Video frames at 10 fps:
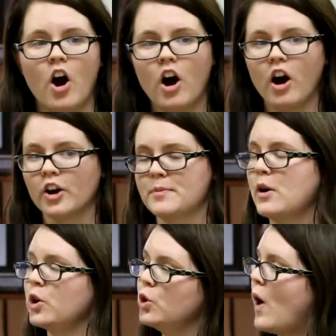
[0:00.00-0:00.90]
hard
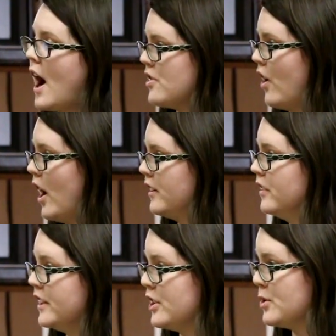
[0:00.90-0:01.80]
about who I thought
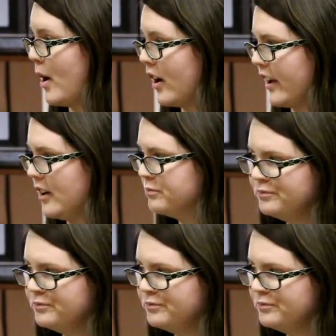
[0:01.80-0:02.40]
could lead the party.